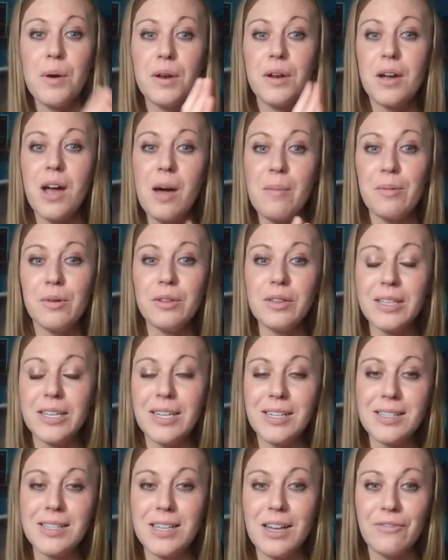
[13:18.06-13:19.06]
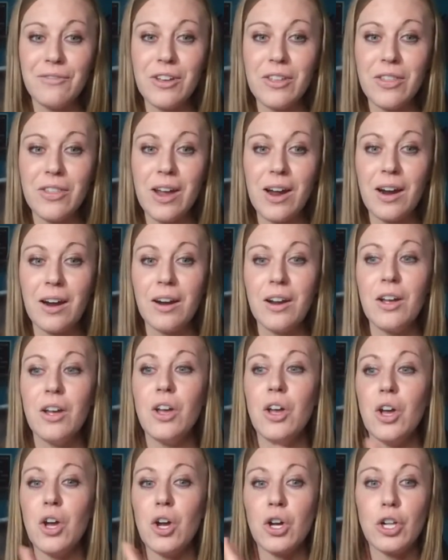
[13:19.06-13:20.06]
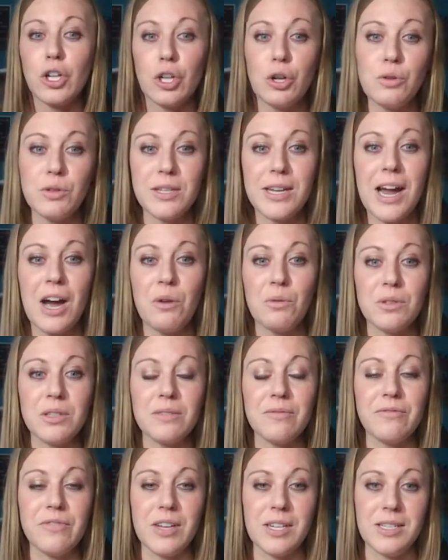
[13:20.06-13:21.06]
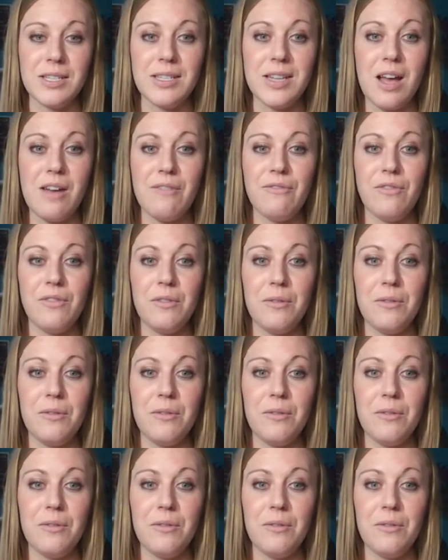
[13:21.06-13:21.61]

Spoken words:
Put a couple lead stuff in there. Close it out with some fun stuff.